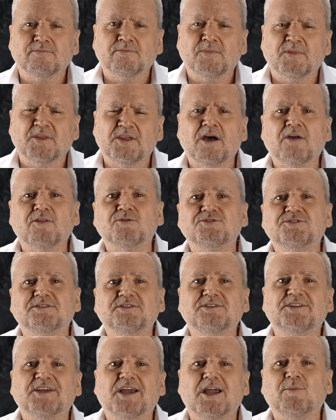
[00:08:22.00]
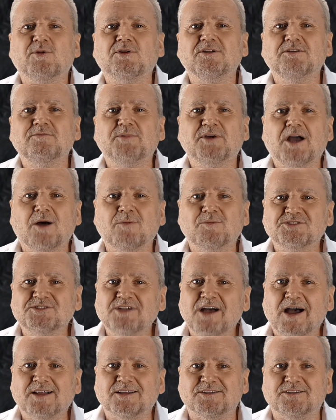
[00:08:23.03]
The others at the table had become
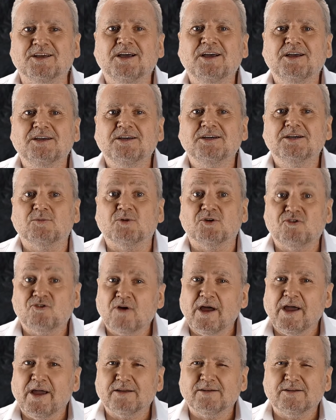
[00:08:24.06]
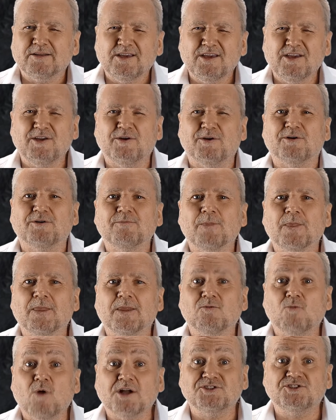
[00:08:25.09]
silent and were trying to hear,
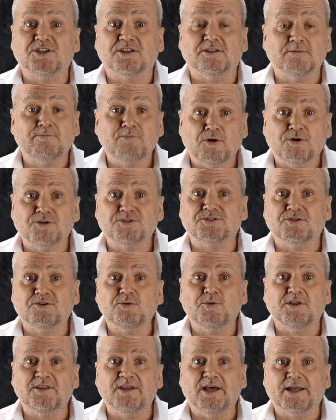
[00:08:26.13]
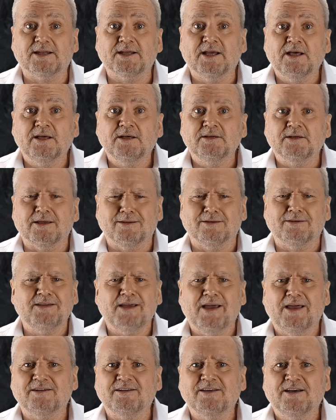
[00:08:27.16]
watching the purser with that
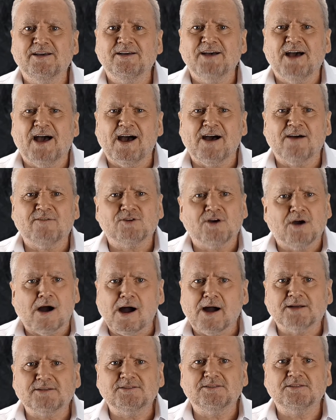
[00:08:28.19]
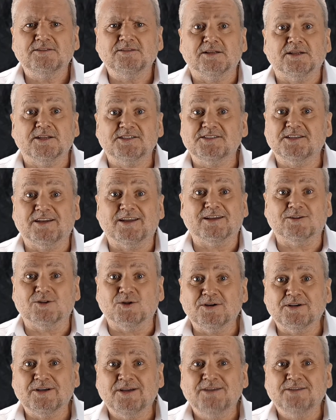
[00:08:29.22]
intent, half-cocked, listening
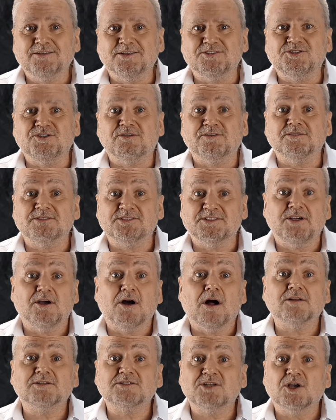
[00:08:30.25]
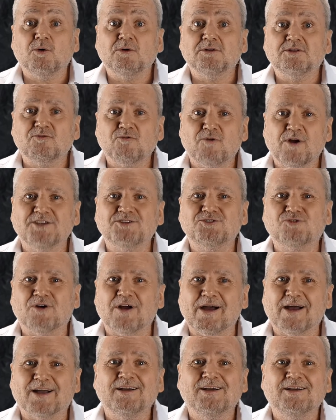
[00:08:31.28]
look that you can see also at the
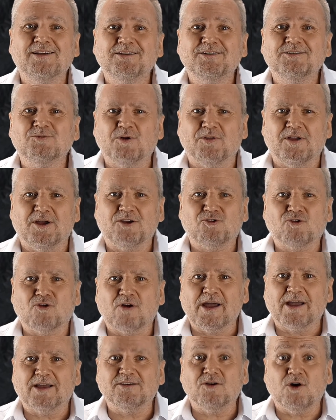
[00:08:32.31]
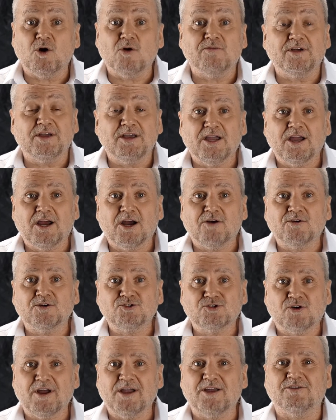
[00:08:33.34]
racetrack when they are trying to overhear a
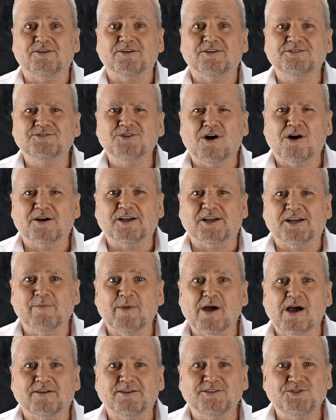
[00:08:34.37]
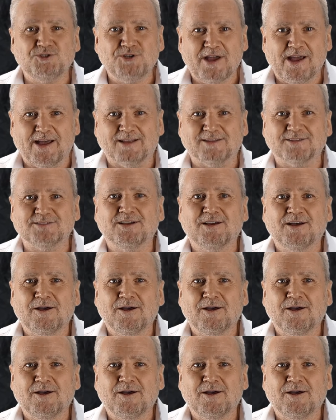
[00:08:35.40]
trainer talking about his chance.